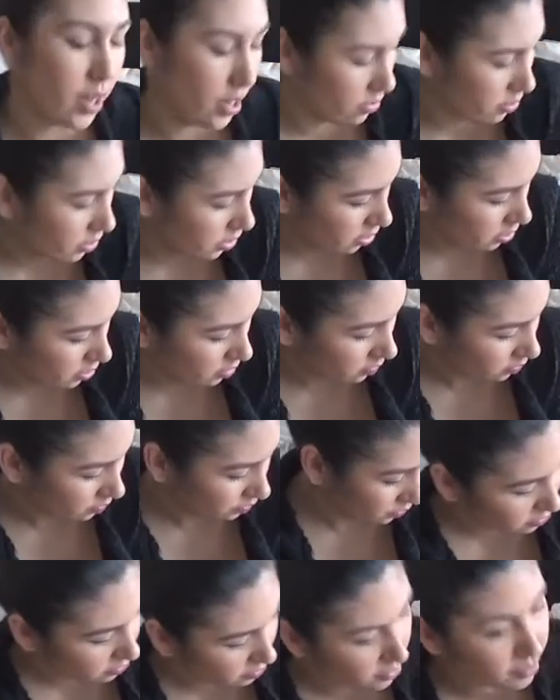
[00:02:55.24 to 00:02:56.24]
else?
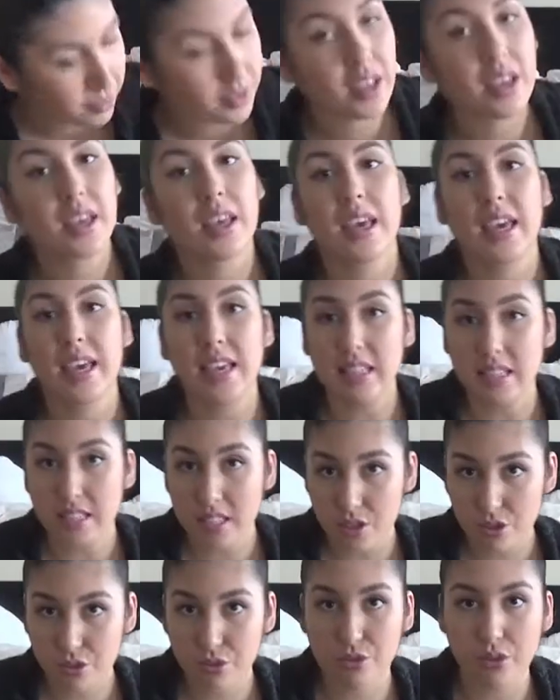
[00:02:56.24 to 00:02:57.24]
He's
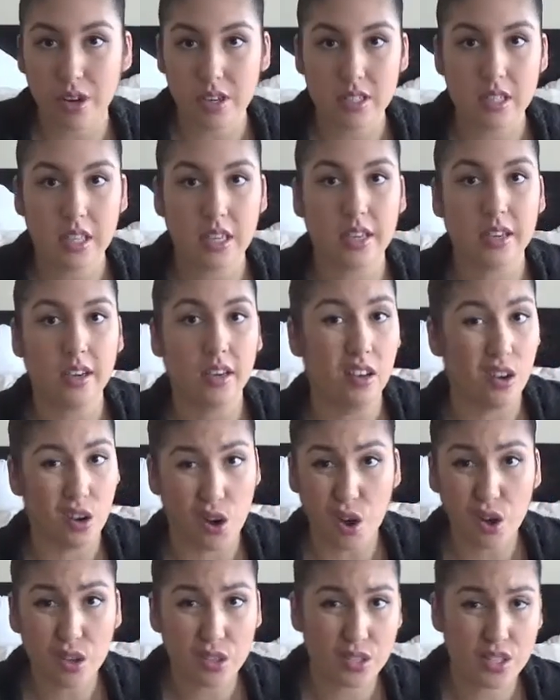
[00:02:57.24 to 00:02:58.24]
still grunting a
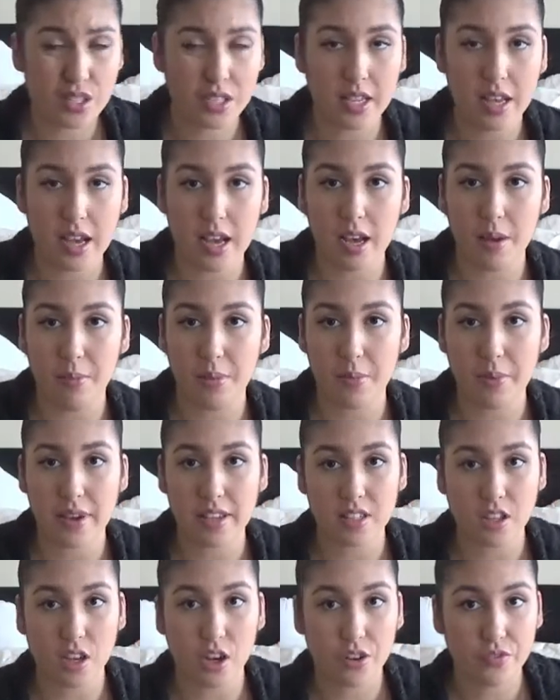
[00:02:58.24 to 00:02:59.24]
lot. He
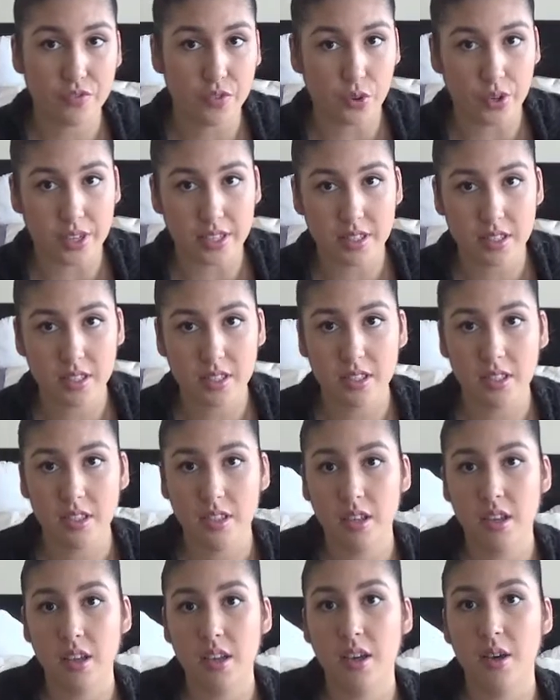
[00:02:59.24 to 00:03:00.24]
makes a lot of noise,
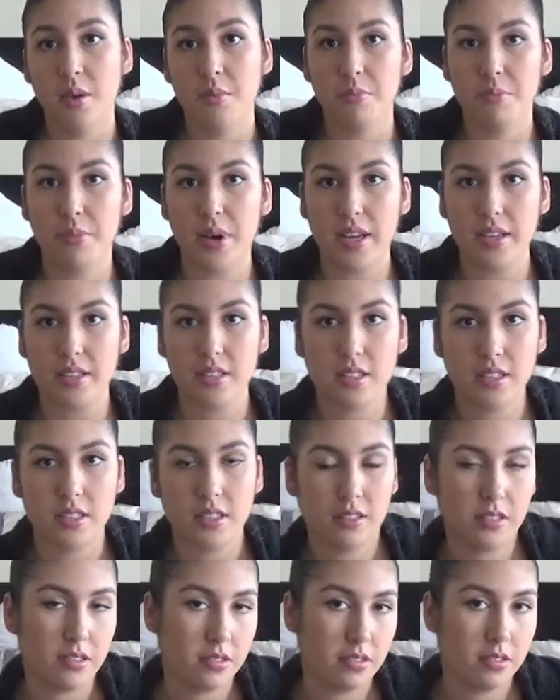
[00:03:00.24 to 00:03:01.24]
but
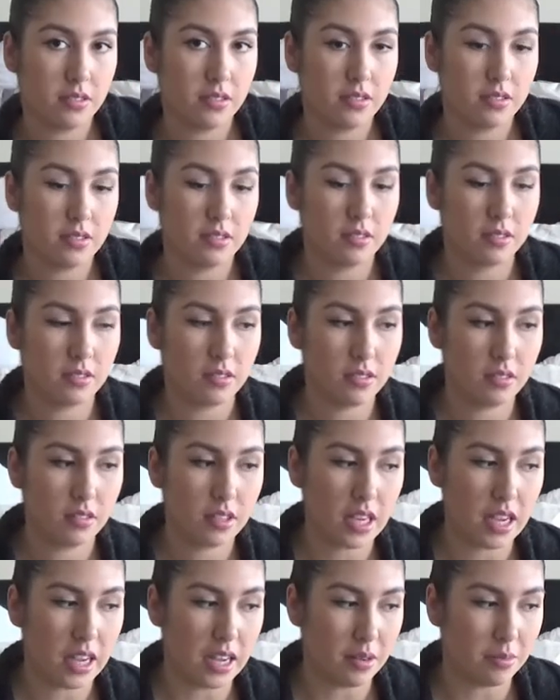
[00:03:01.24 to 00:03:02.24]

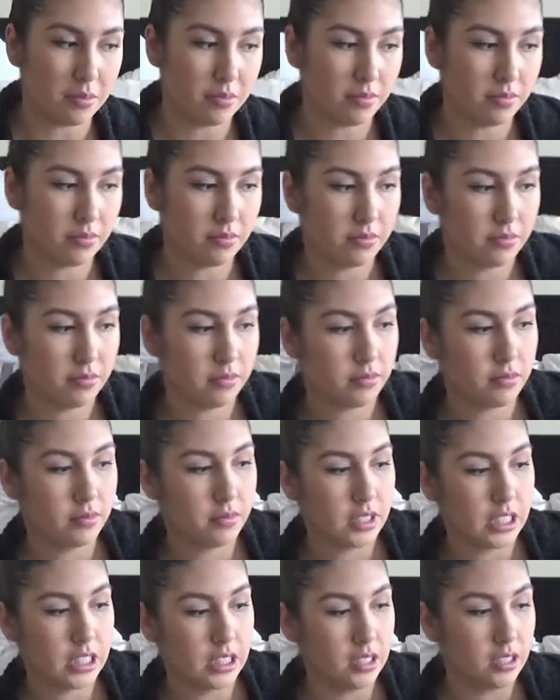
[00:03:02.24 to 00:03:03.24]

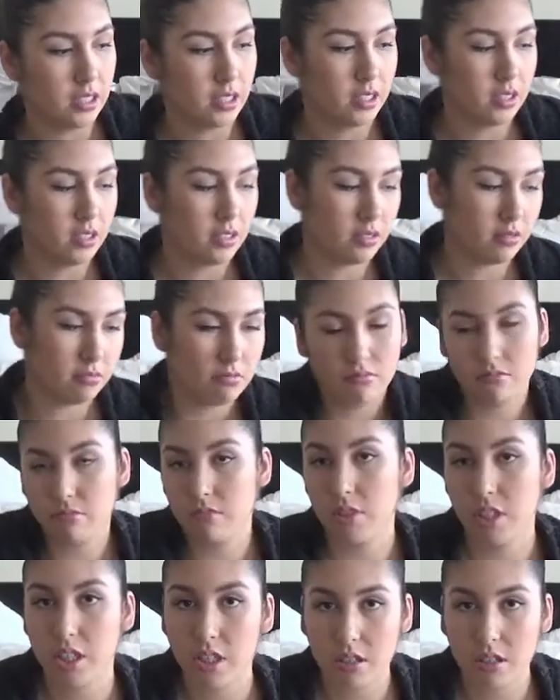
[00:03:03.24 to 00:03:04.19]
the